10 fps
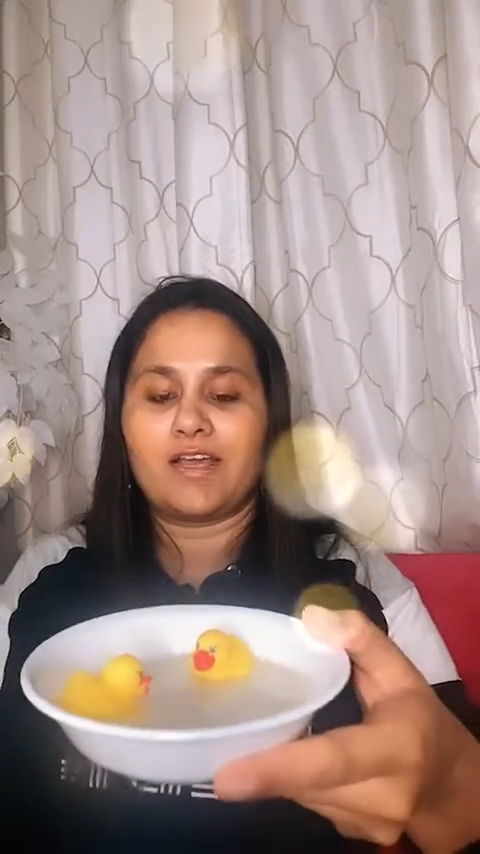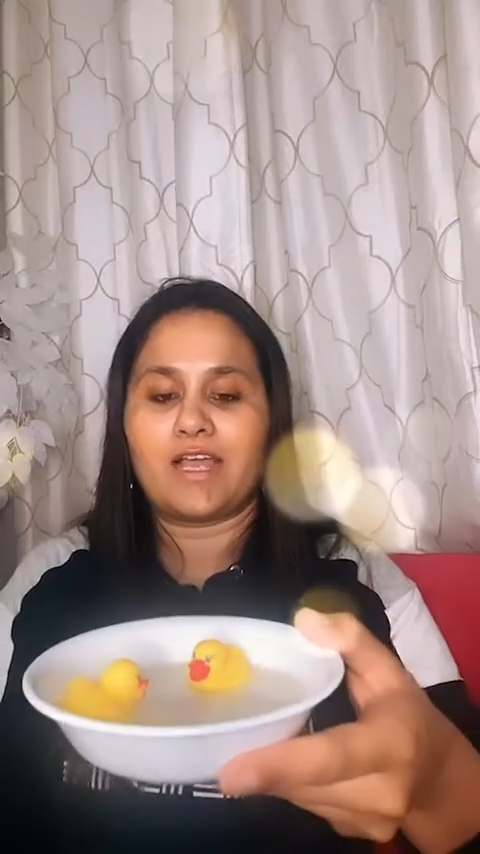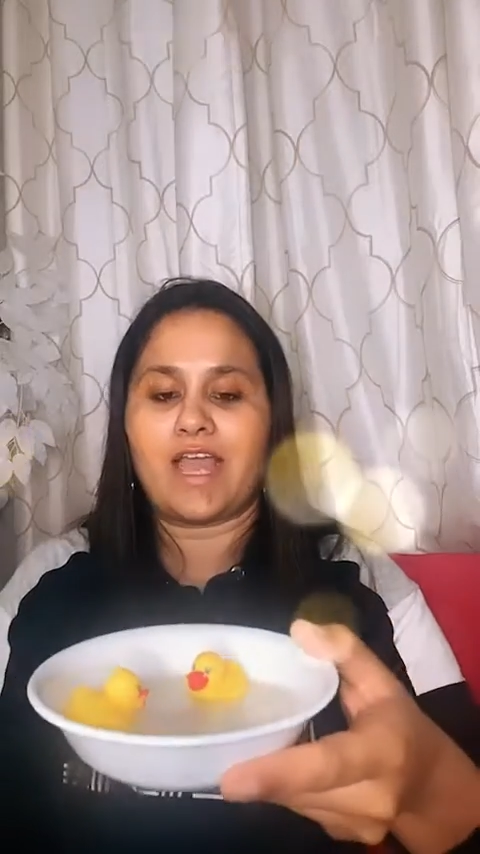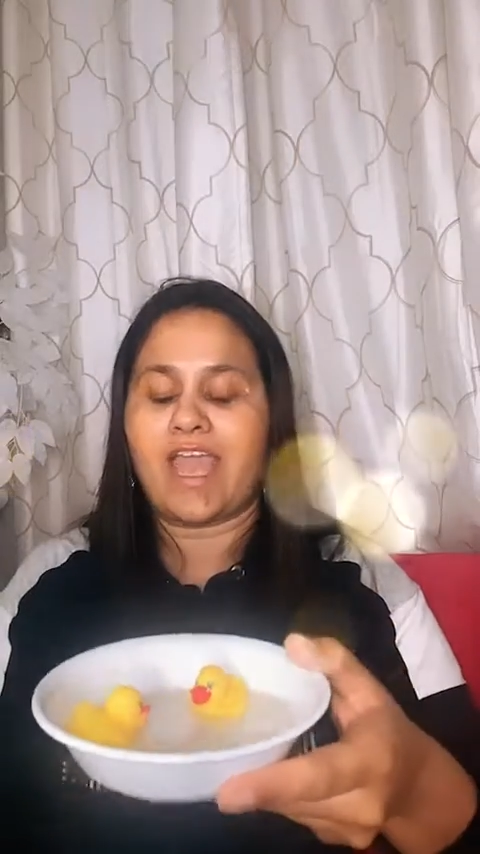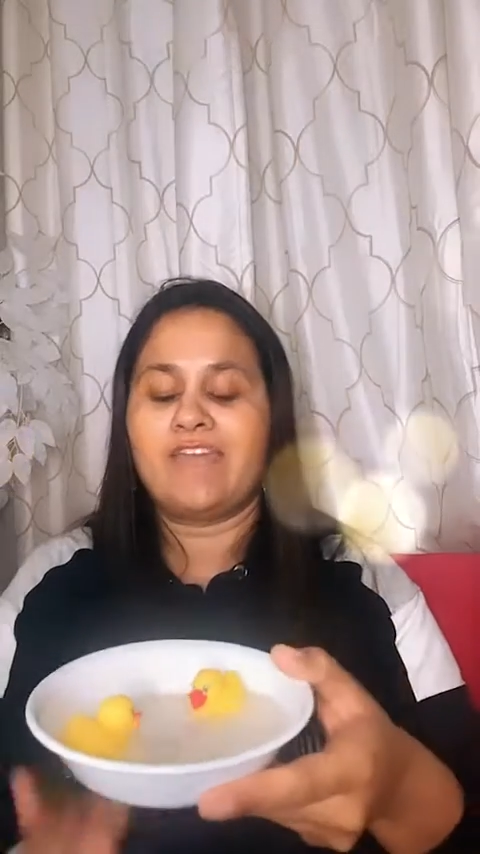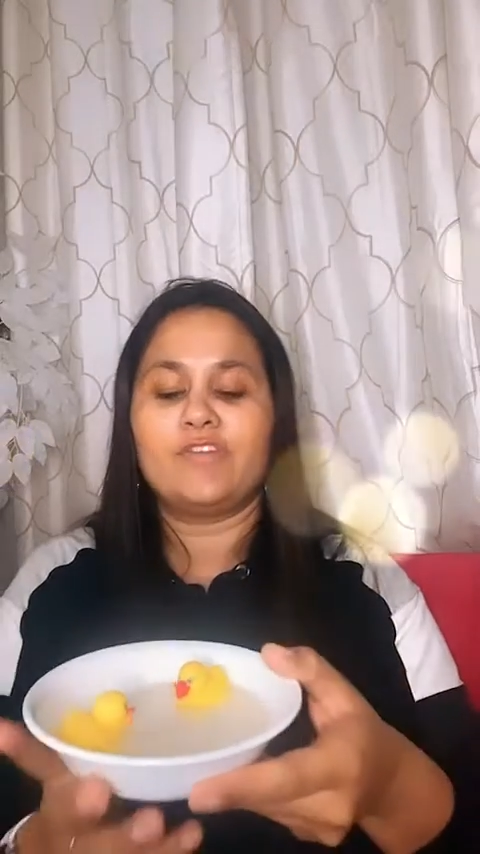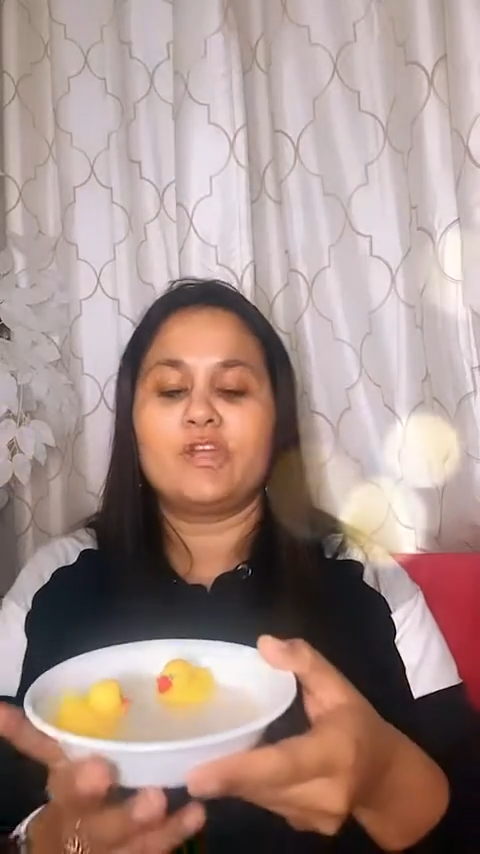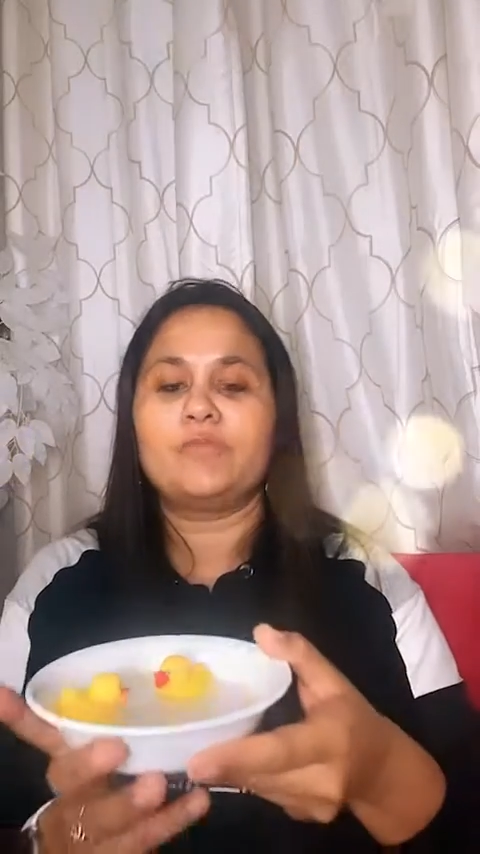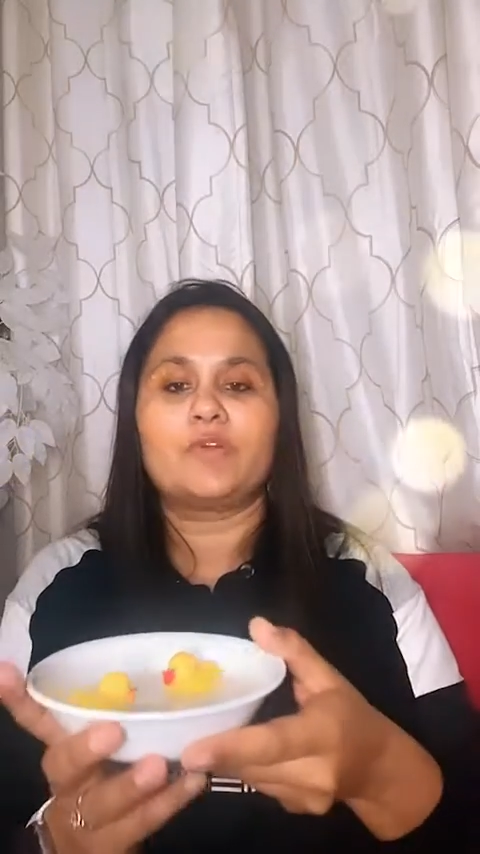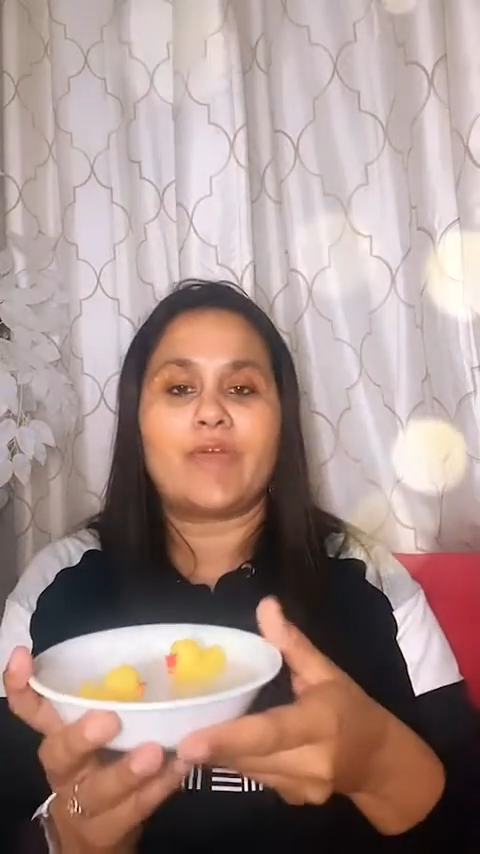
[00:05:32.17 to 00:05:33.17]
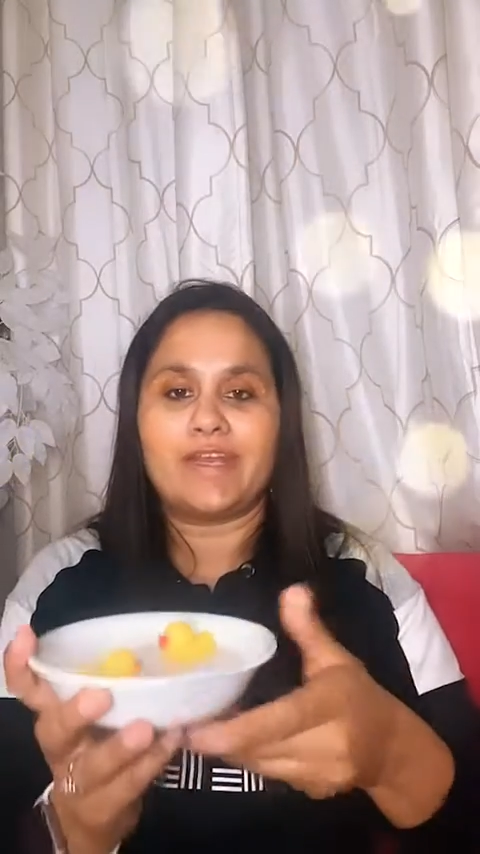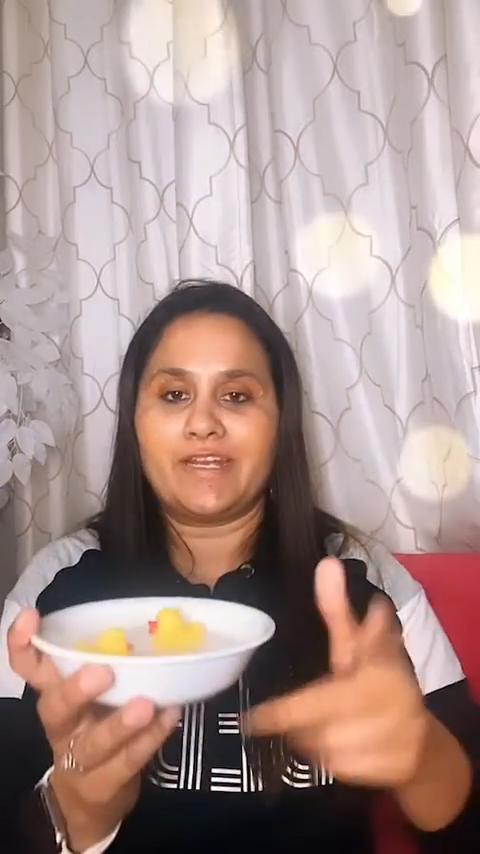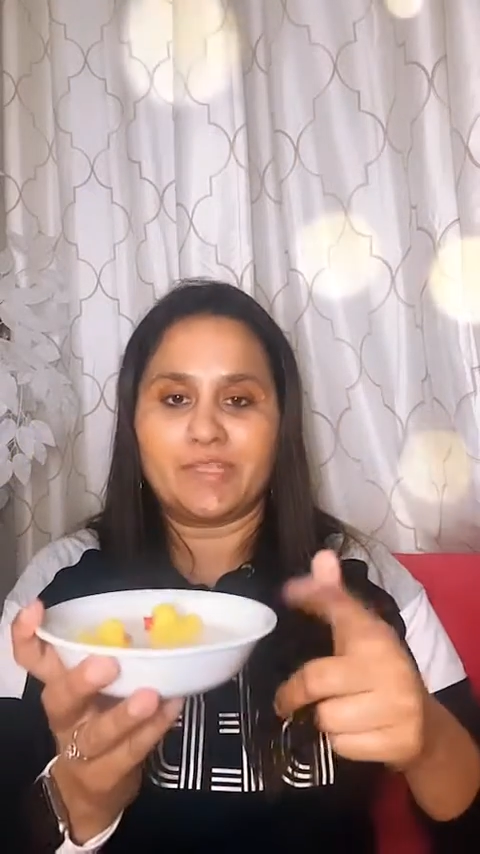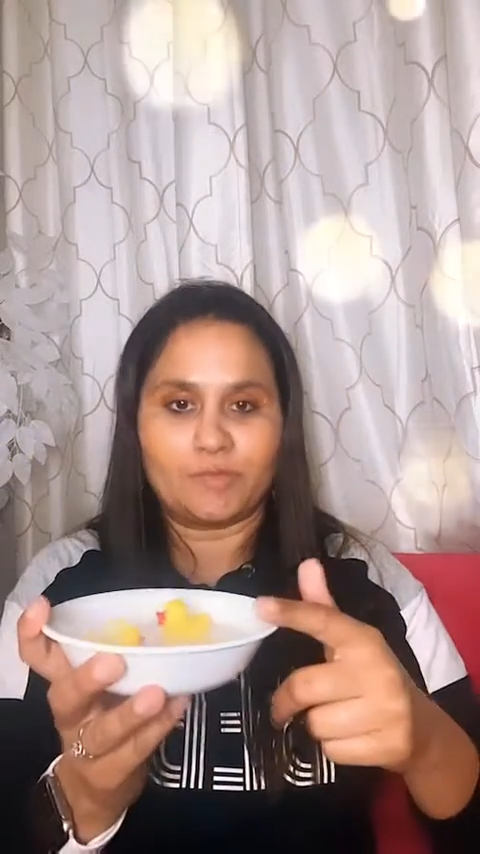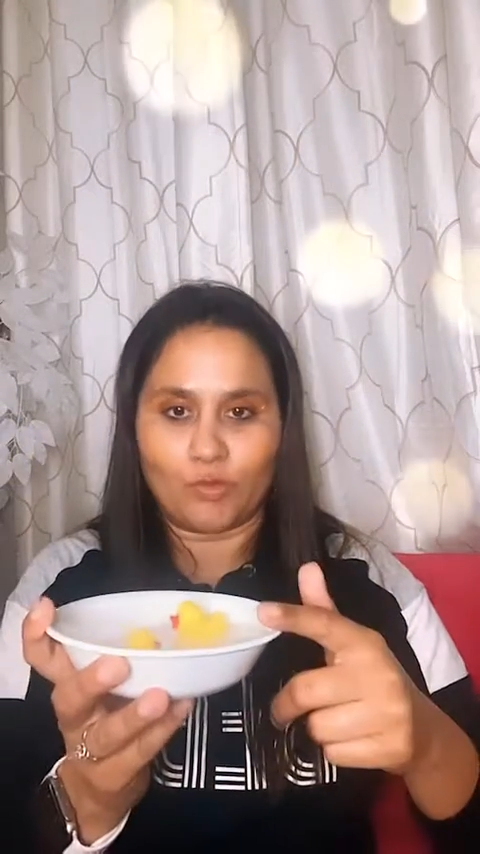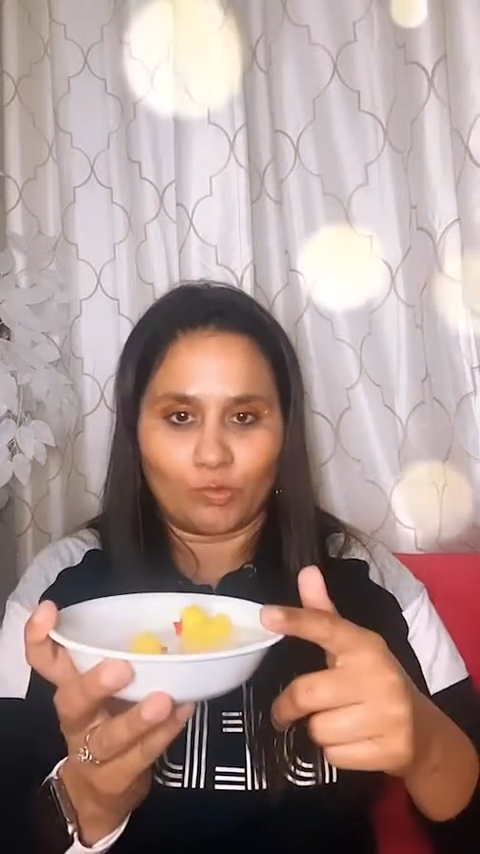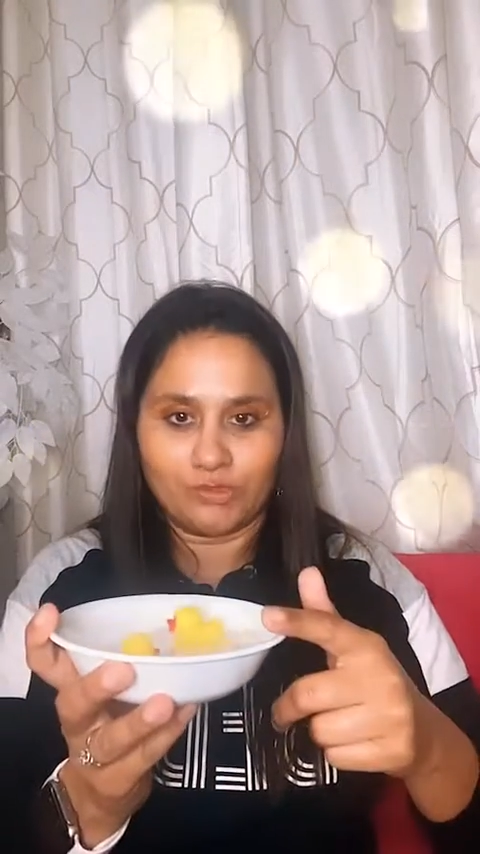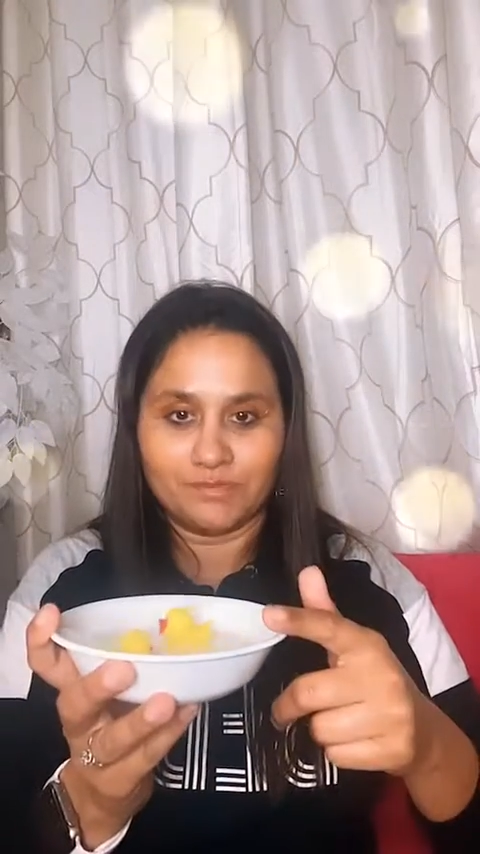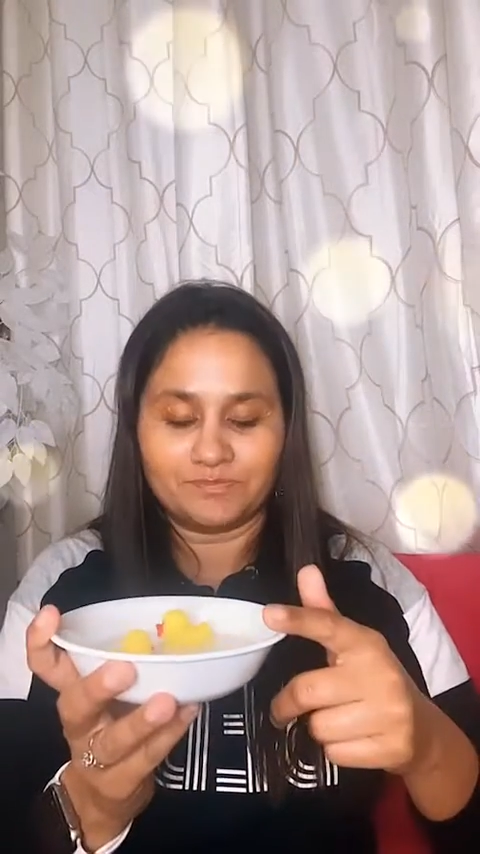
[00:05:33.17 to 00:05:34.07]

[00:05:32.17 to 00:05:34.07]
I have not provided the bowl,